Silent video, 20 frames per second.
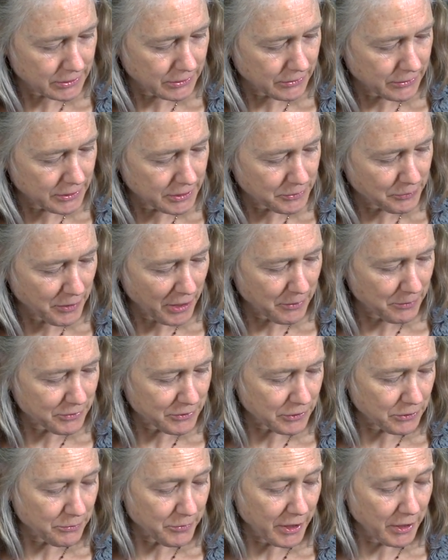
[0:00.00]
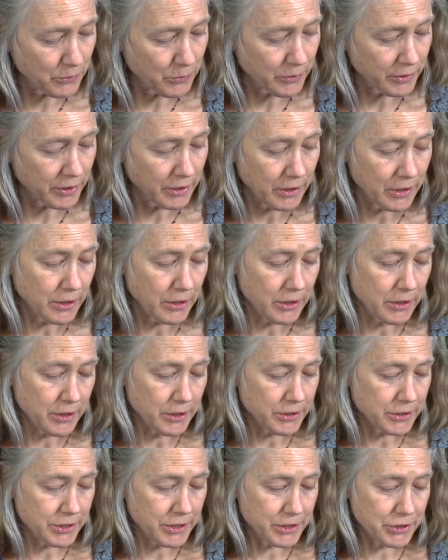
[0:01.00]
So these papers are made with
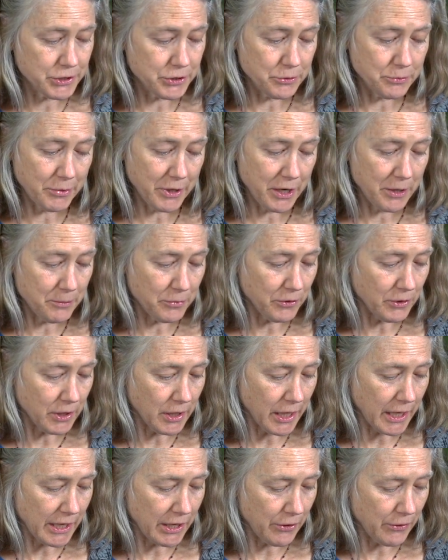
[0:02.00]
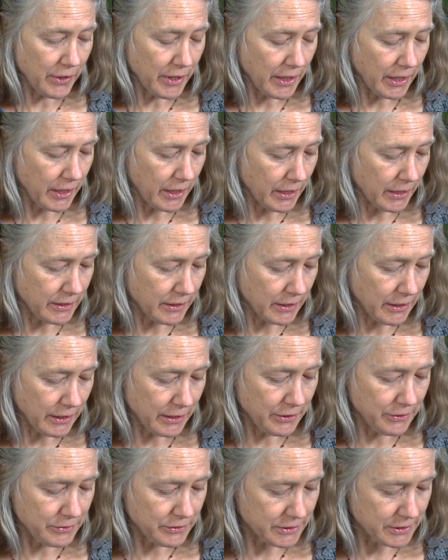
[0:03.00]
tissue paper layering, and then
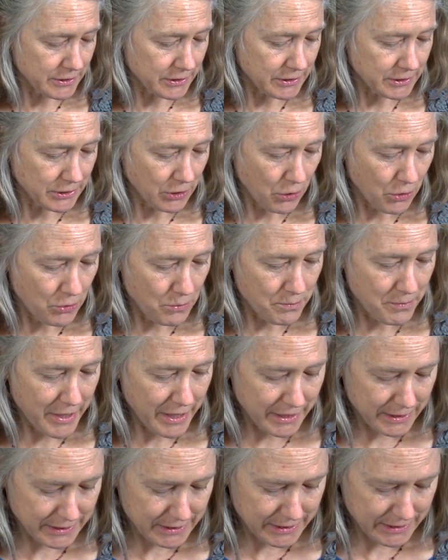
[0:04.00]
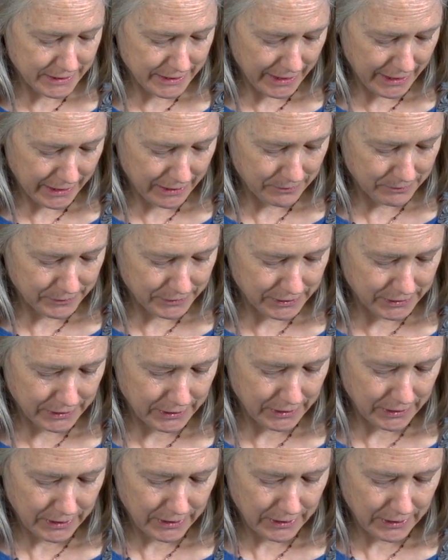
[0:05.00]
I use these homemade stamps